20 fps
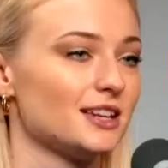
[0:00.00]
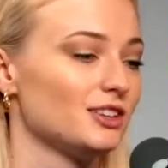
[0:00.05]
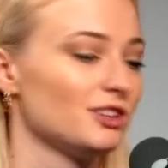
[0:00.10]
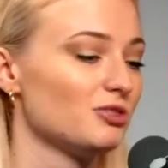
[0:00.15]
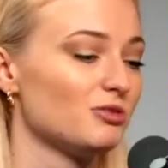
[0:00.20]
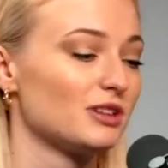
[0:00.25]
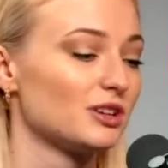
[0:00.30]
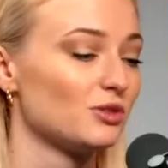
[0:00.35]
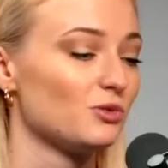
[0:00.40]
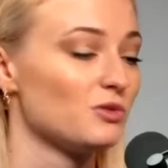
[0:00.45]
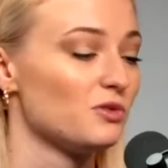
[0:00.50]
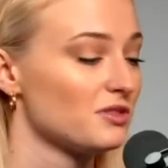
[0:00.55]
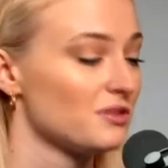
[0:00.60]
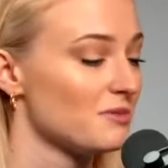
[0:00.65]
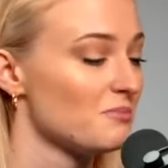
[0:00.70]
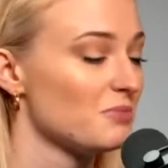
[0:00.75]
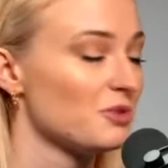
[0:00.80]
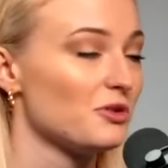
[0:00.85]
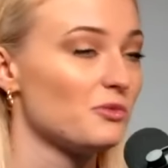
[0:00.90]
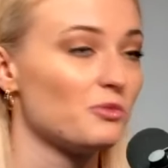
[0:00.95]
and you ignore
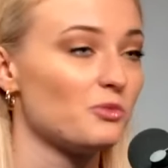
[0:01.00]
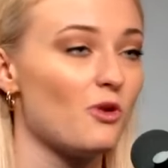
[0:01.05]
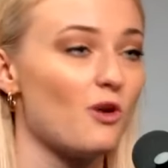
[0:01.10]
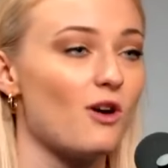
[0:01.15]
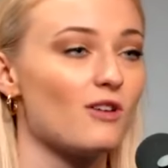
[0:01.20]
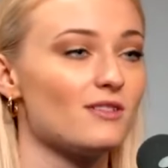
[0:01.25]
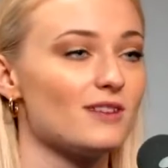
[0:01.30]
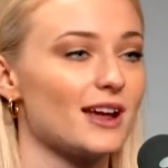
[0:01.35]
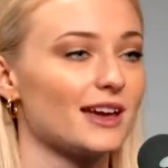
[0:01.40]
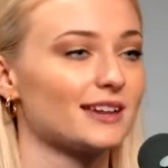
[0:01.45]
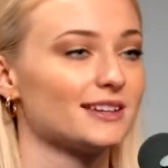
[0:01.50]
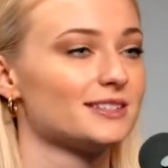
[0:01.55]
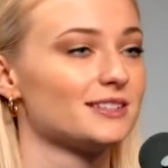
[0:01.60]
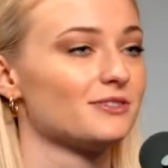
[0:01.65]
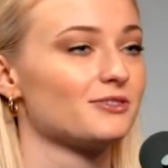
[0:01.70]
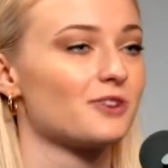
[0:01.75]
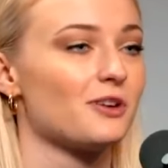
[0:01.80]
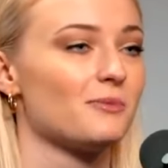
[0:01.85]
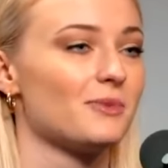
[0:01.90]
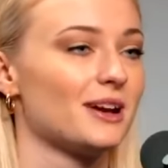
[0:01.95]
them, but one
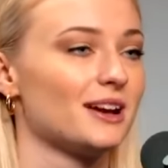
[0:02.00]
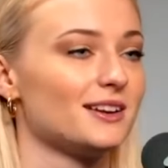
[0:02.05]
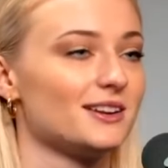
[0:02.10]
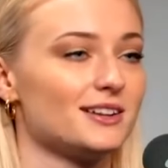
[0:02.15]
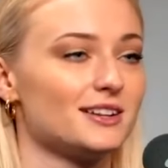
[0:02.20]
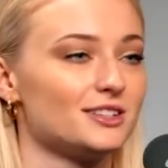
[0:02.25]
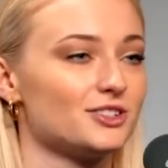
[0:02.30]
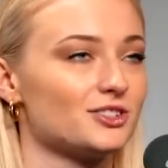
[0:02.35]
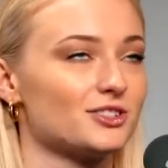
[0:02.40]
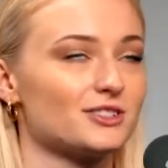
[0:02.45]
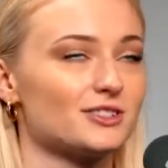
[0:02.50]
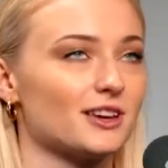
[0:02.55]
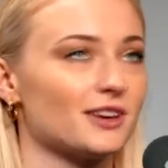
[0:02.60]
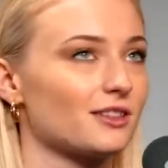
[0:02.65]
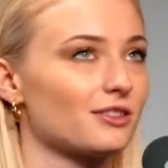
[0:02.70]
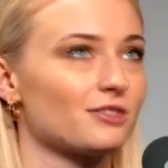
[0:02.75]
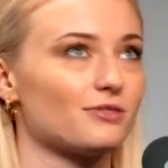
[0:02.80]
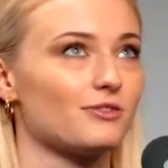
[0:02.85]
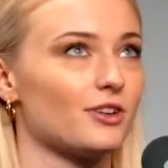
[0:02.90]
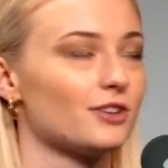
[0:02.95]
negative comment and it just like
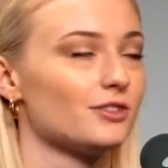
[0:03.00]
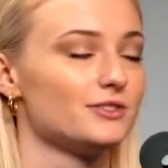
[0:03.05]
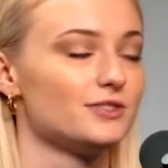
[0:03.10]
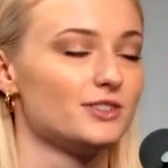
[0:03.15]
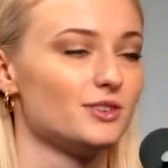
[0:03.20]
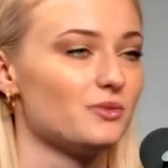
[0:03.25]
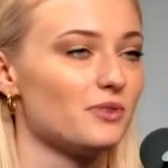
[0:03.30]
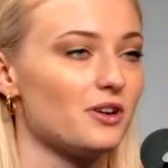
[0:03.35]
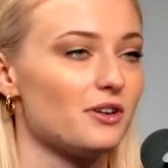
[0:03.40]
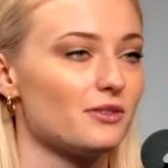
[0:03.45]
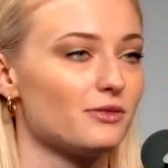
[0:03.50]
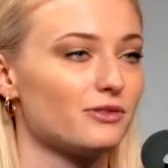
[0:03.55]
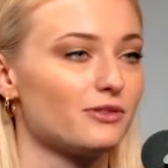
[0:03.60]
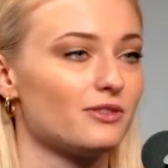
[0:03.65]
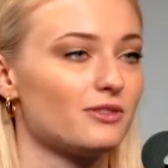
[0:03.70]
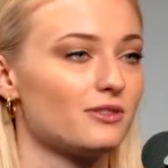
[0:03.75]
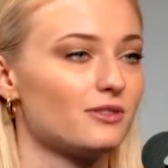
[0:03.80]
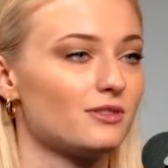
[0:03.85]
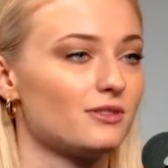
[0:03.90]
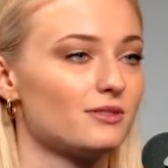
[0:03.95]
throws you off.
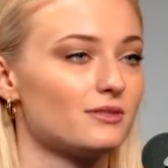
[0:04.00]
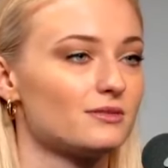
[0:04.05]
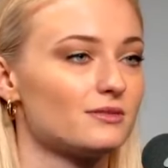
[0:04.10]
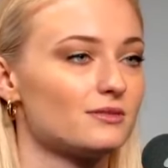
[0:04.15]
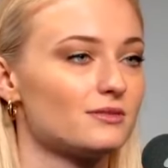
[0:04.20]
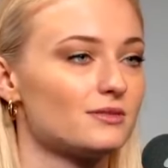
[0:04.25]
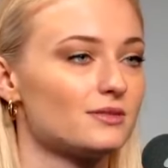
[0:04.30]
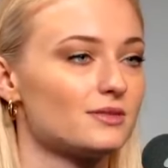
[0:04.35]
To be